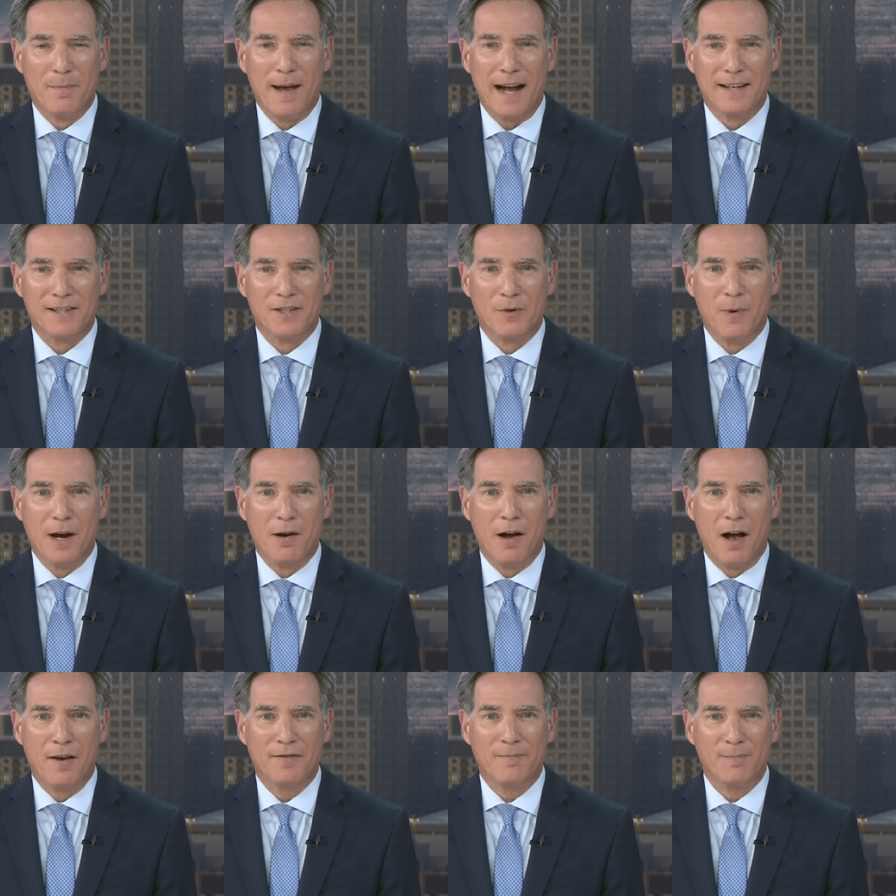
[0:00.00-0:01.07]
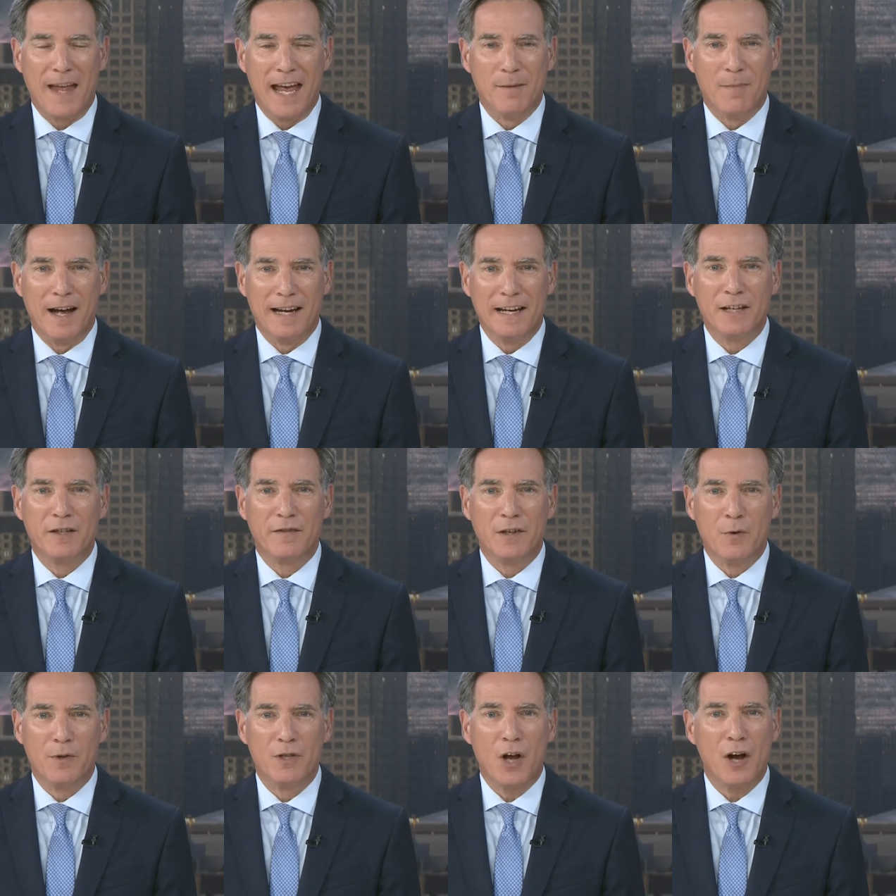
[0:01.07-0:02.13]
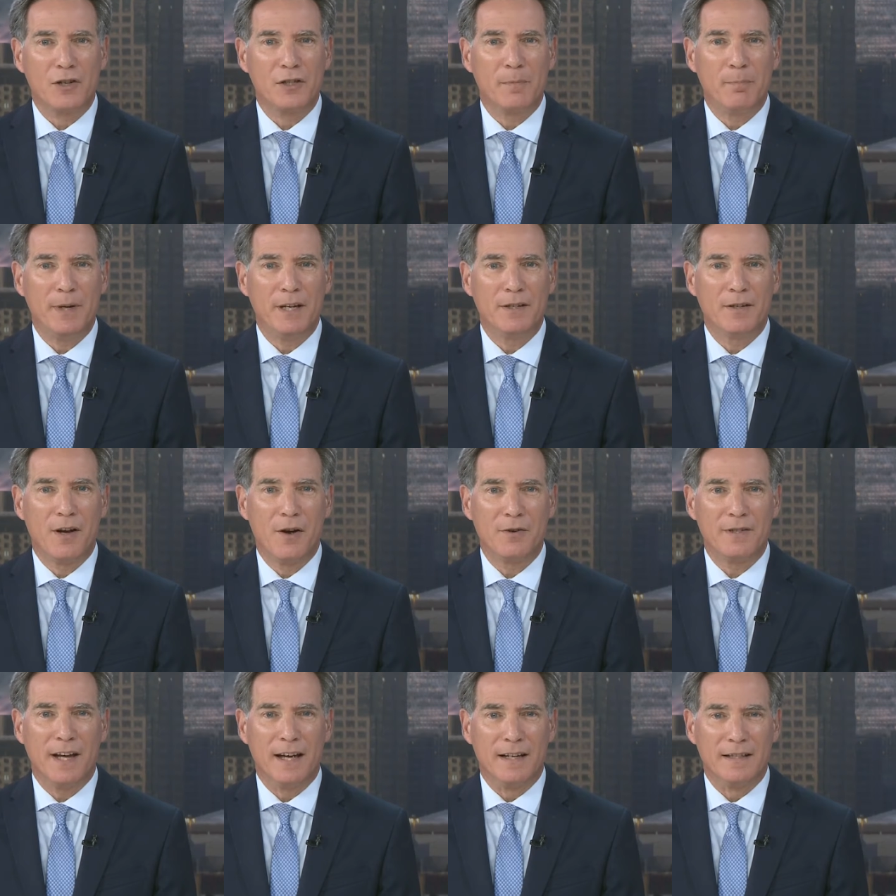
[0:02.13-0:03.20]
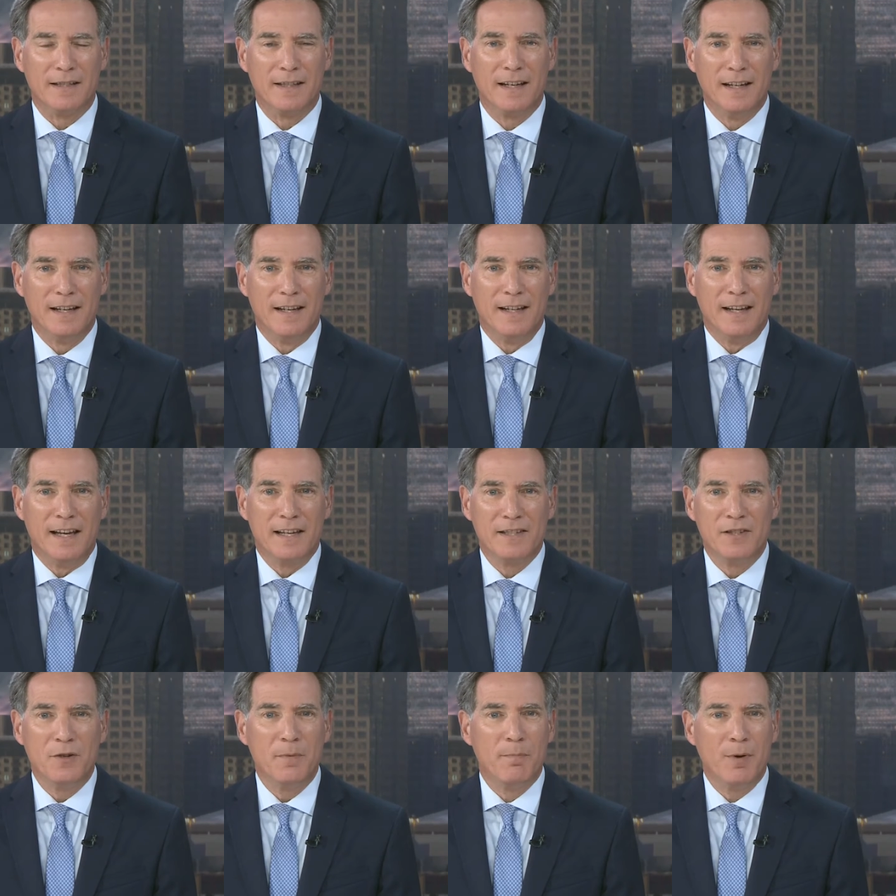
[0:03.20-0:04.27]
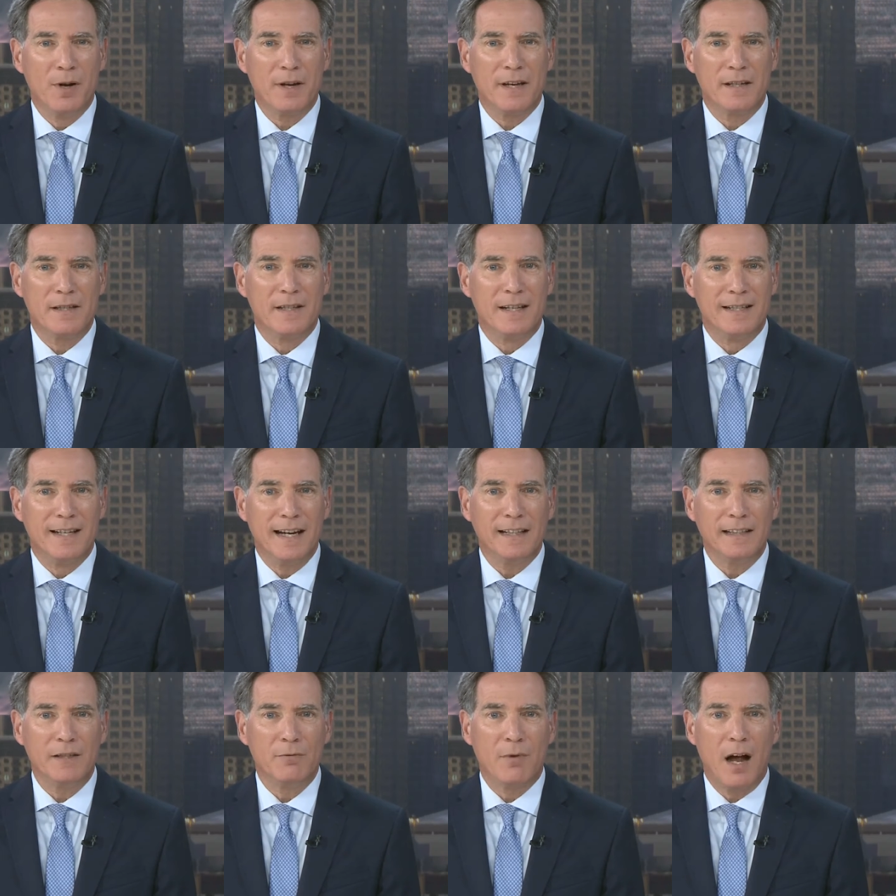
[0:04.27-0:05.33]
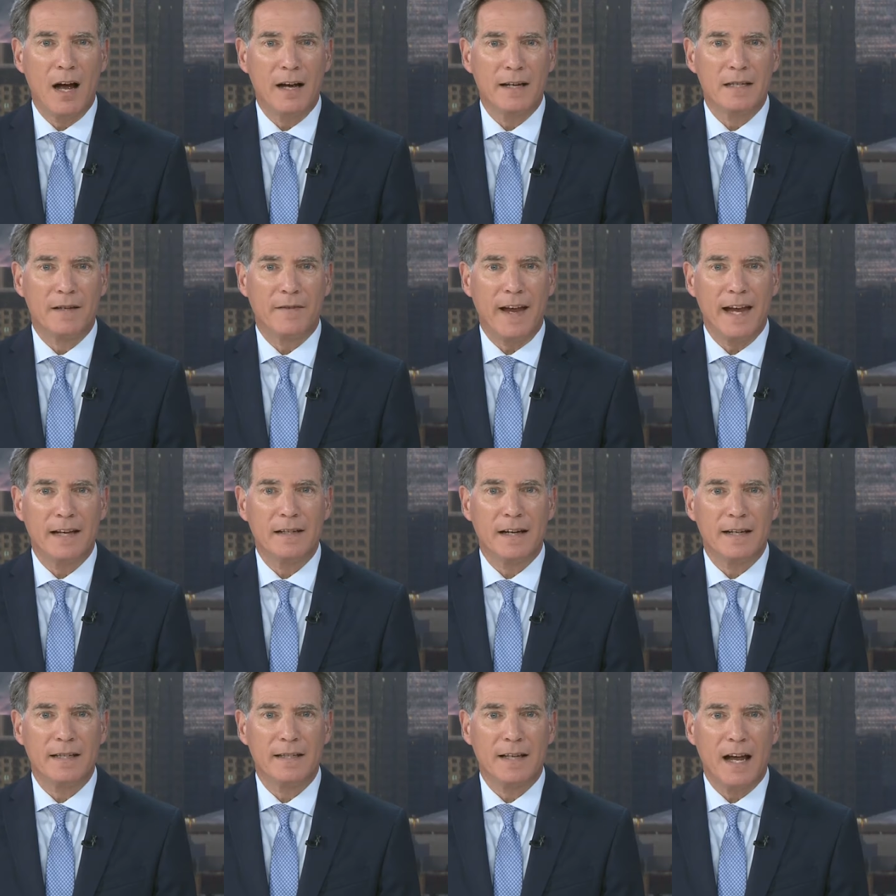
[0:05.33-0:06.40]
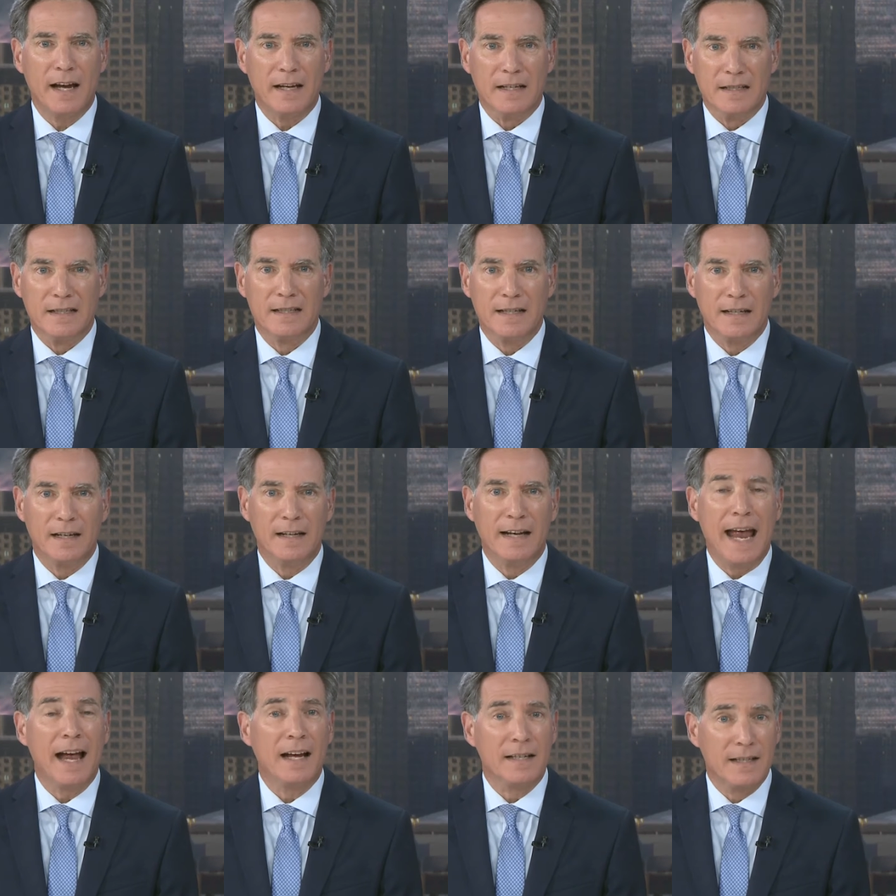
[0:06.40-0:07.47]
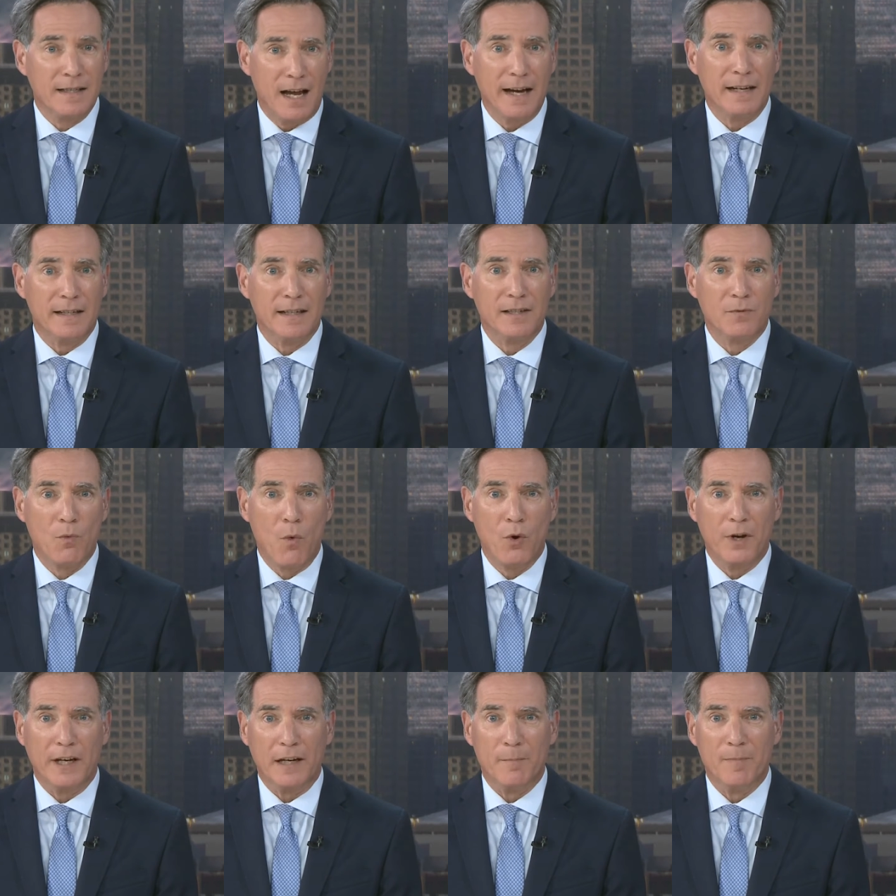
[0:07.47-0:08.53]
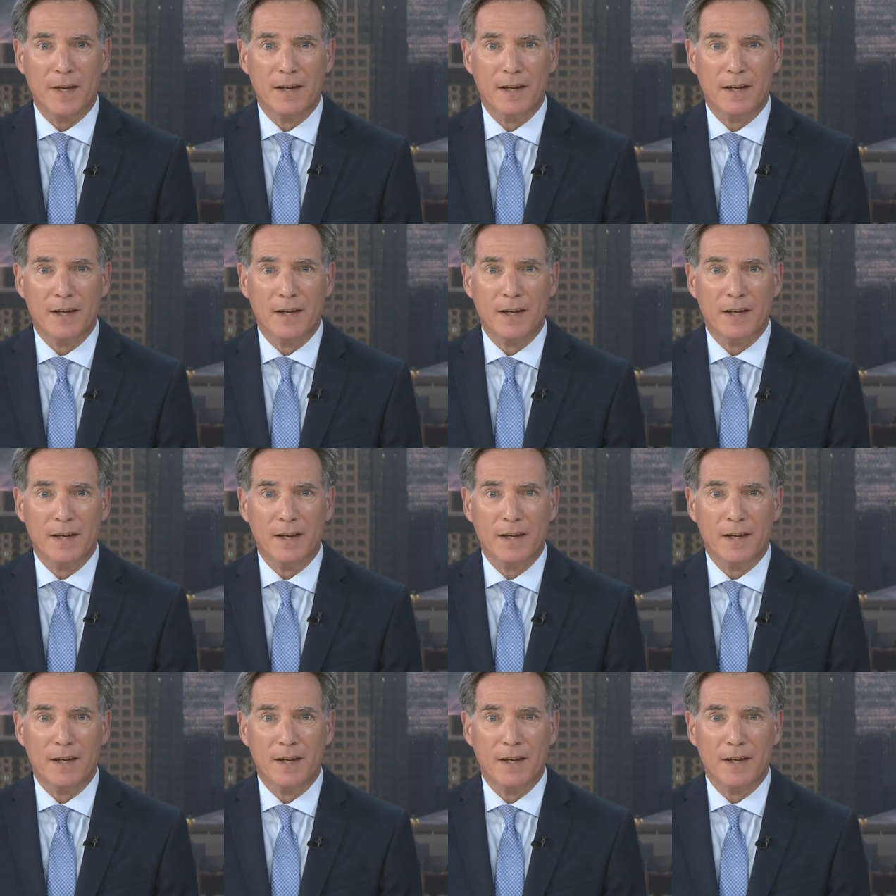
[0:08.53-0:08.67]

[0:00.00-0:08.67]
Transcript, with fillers: Back to Square Off and my interview with Dr. Peter Hotez. His new book is The Deadly Rise of Anti Science, a Scientist's Warning.